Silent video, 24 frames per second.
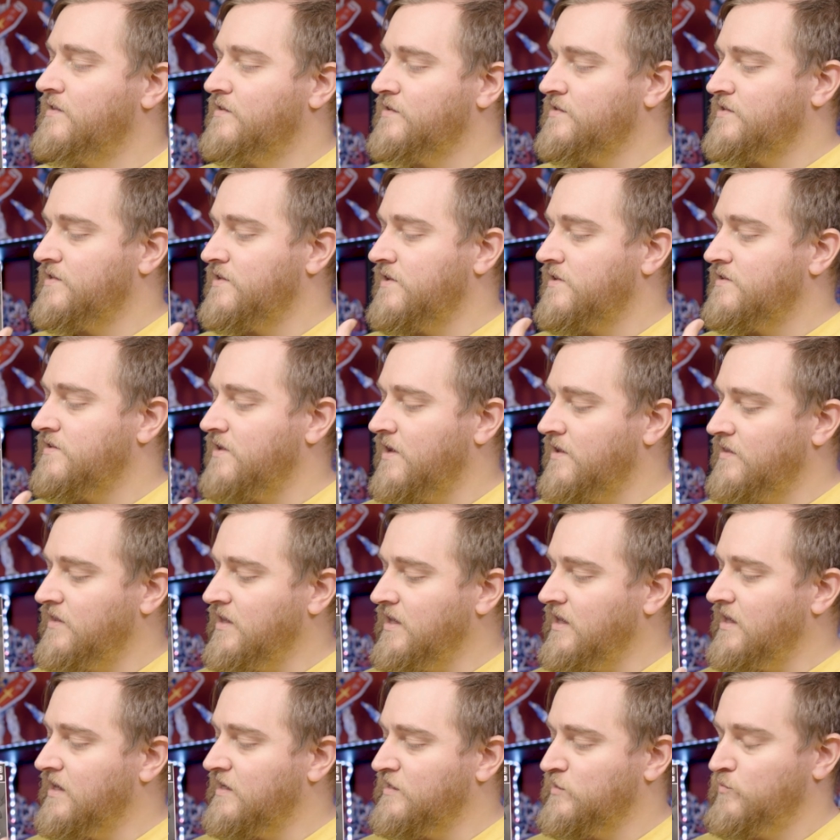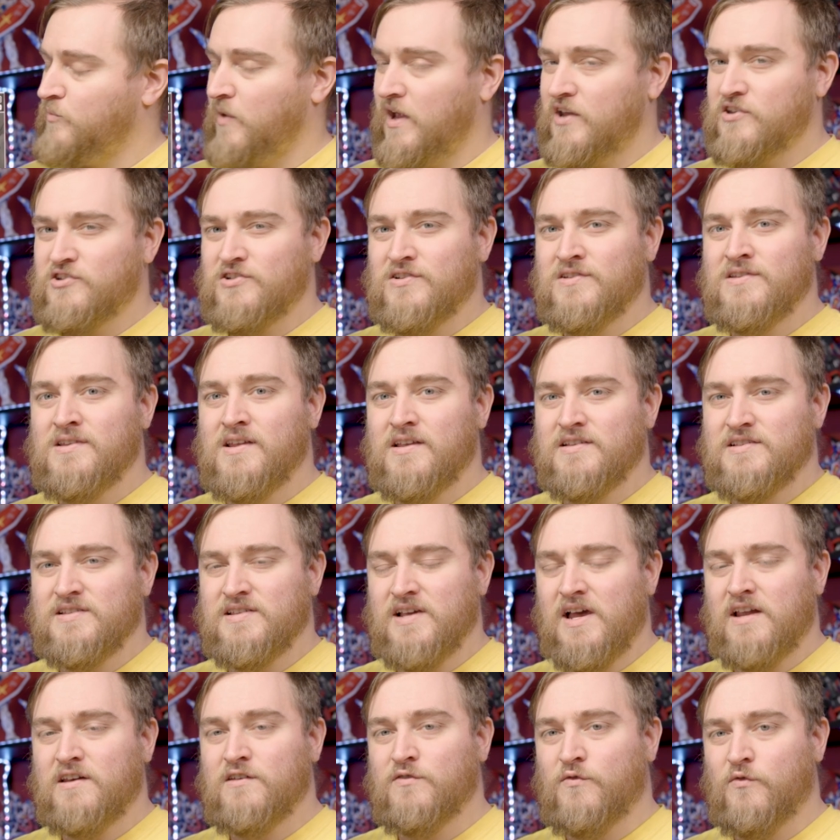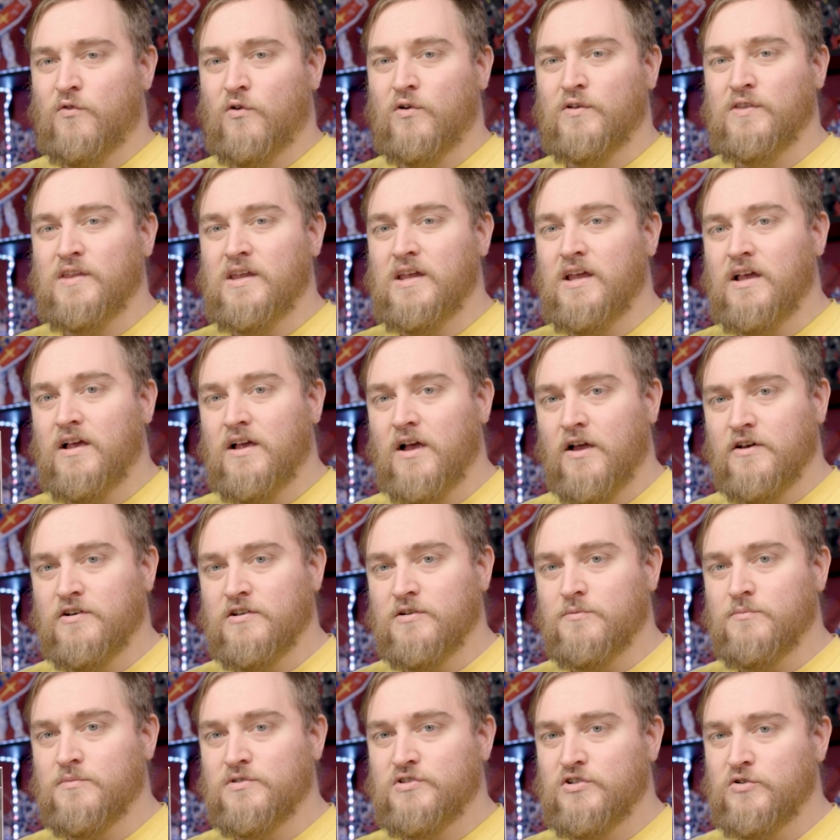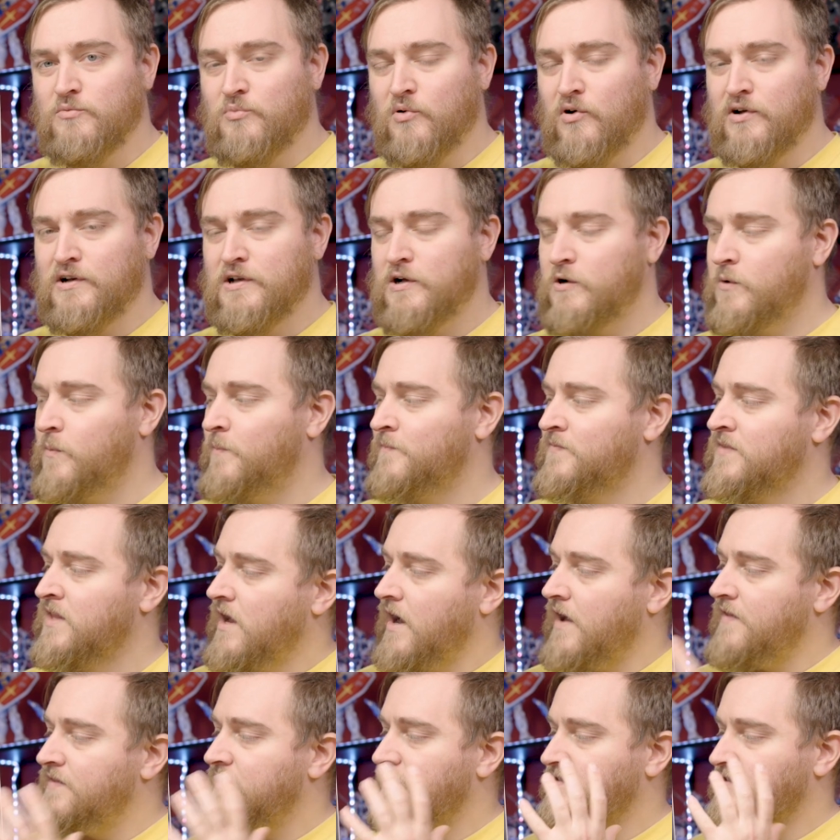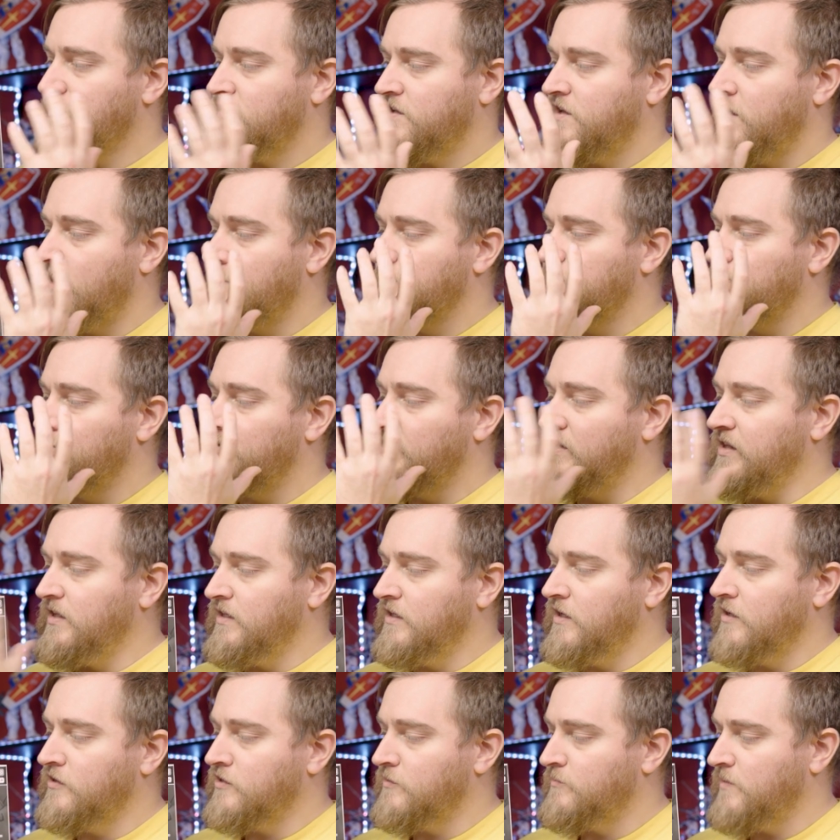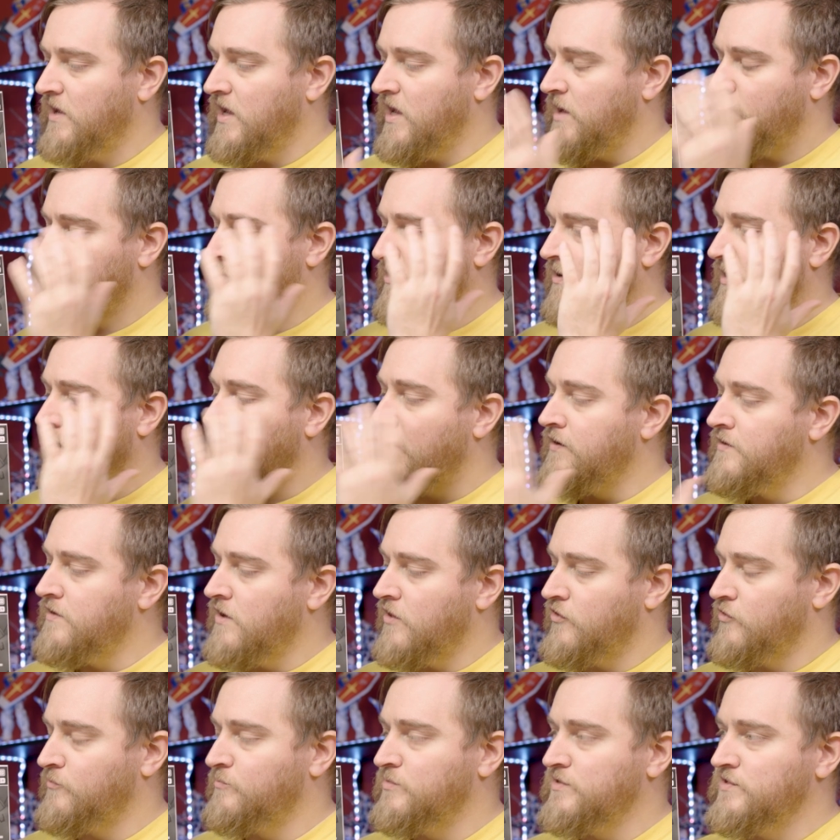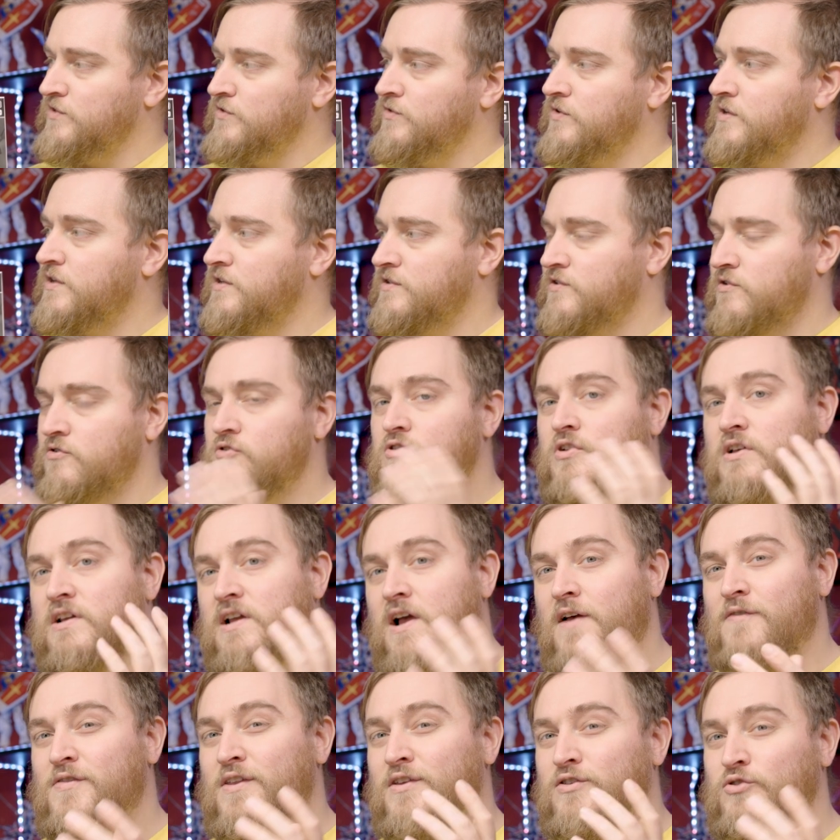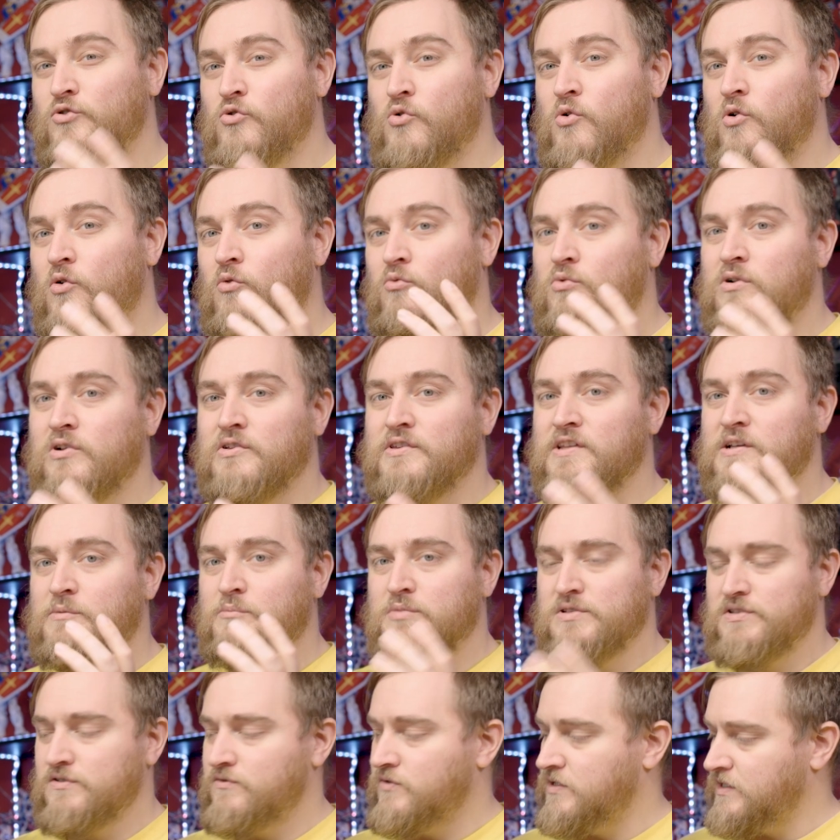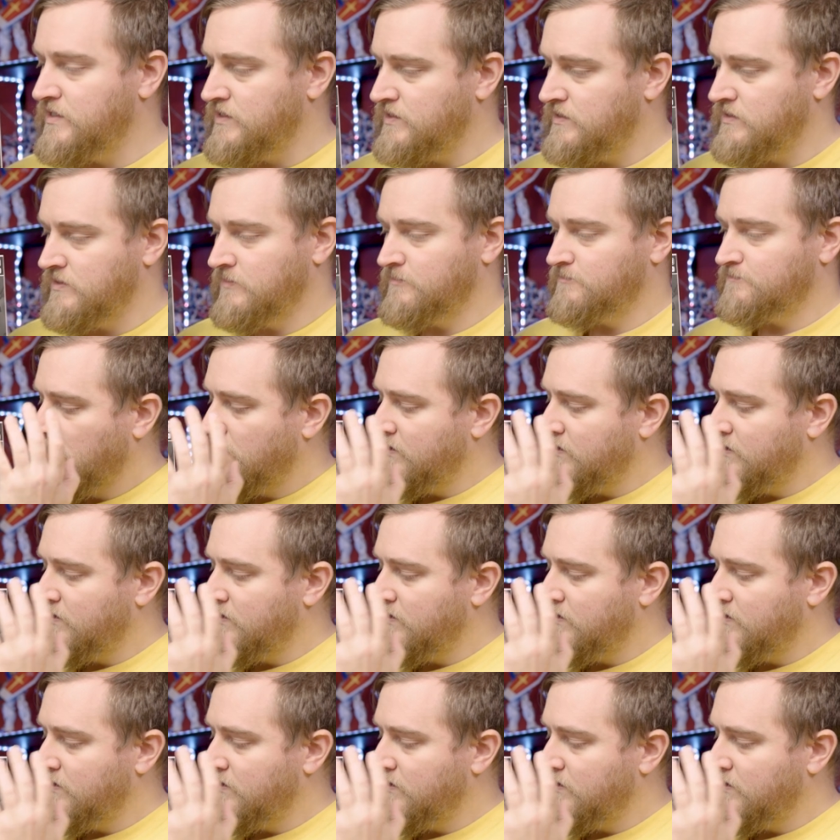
This is the expansion set for the Gundam 2.0, and this comes with the Gundam Hammer, another bazooka so you can have the dual wielding bazookas,